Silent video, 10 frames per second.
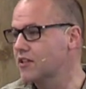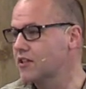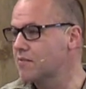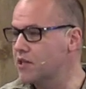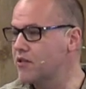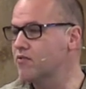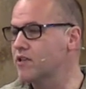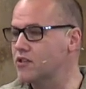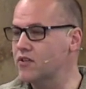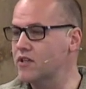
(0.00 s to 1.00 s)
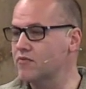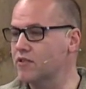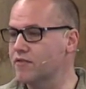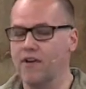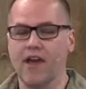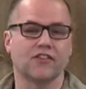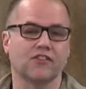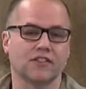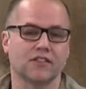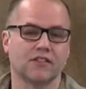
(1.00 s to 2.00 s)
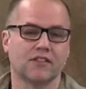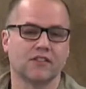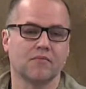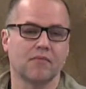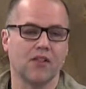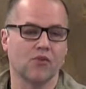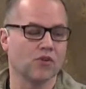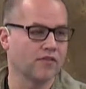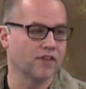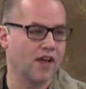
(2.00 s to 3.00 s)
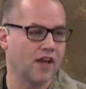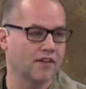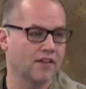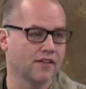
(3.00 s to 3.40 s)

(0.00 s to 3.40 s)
can be renewed and refreshed by the word of God.